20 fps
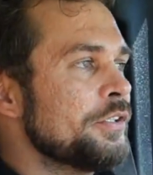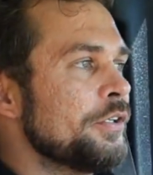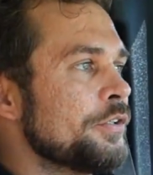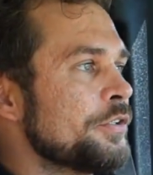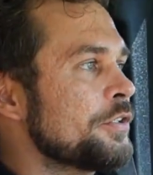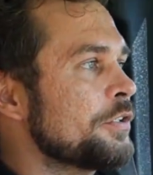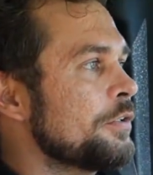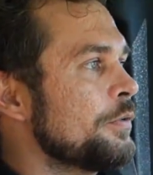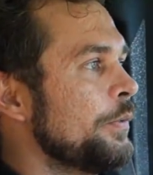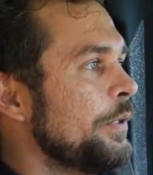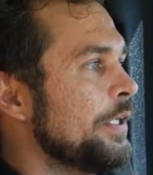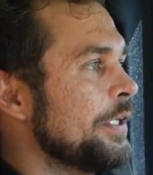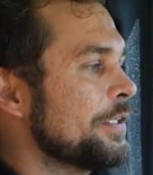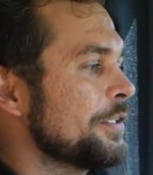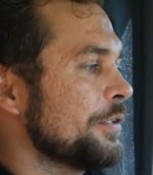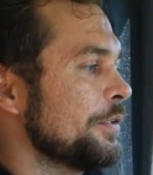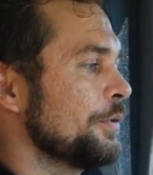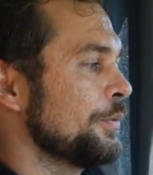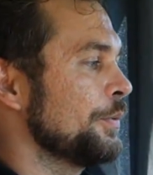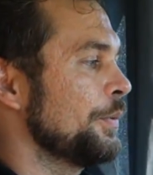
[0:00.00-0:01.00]
no
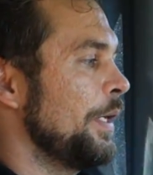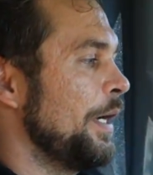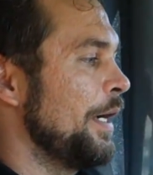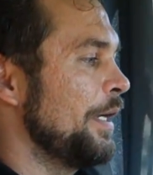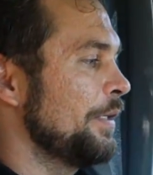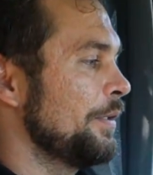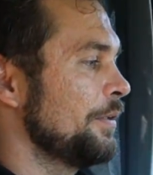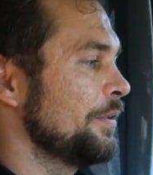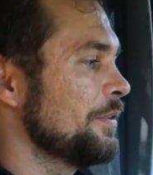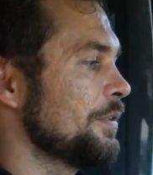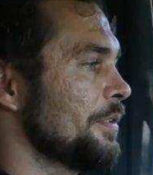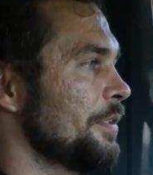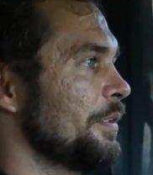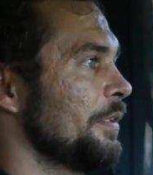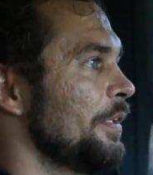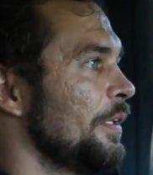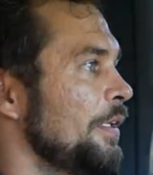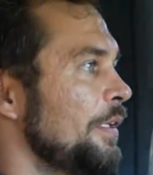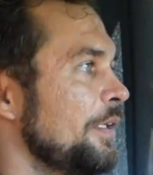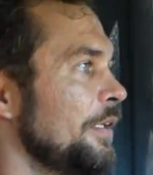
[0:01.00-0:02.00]
squeaks or rattles.
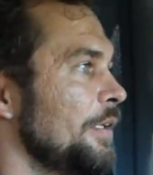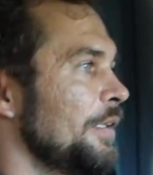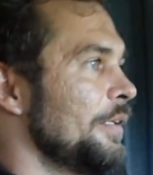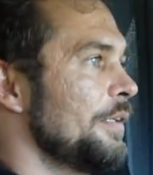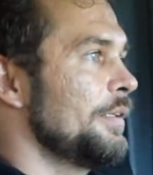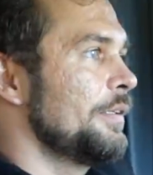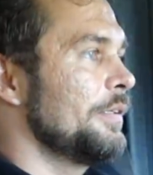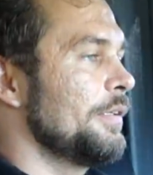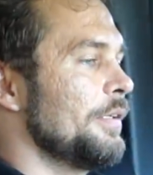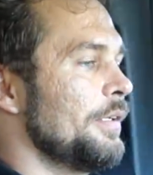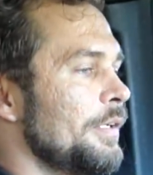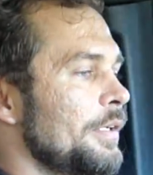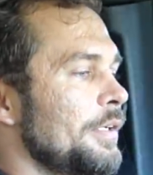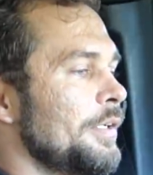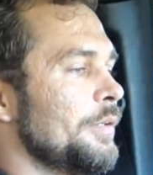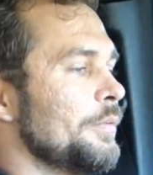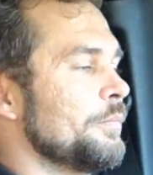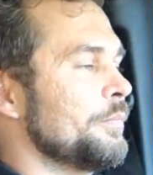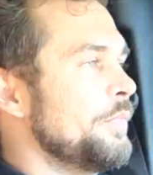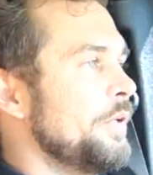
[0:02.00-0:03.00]

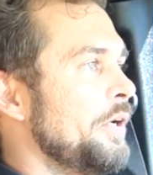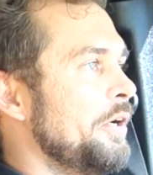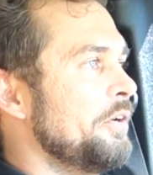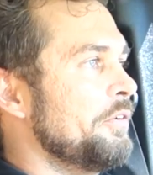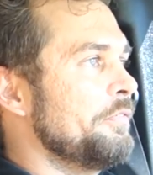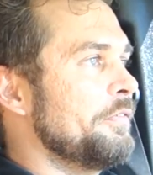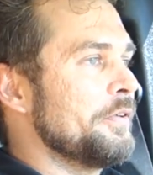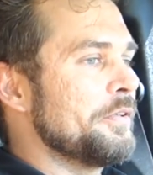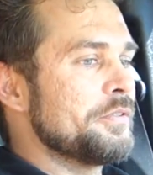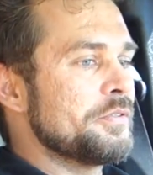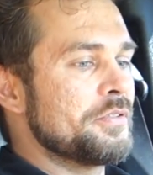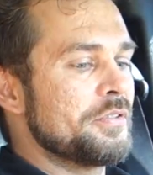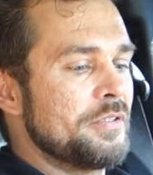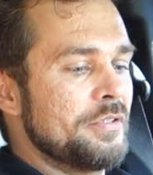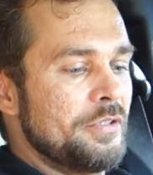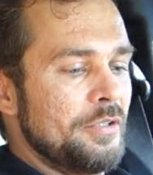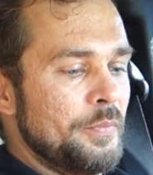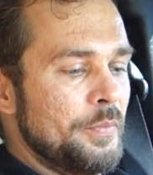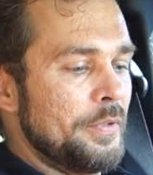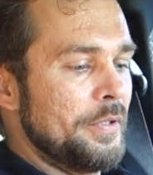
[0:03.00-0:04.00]
Everything's
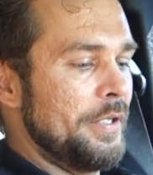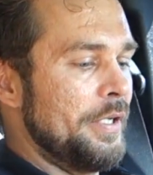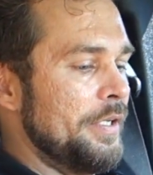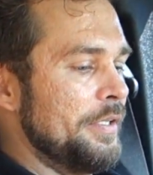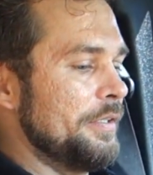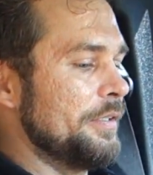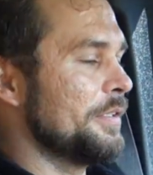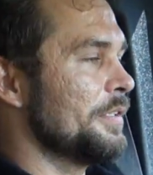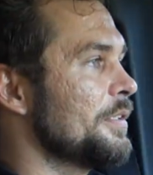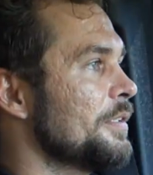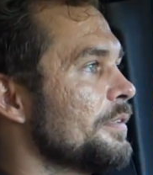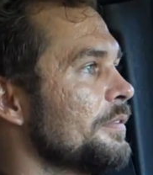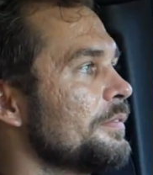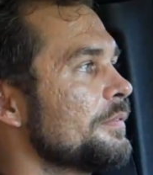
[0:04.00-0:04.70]
super nice.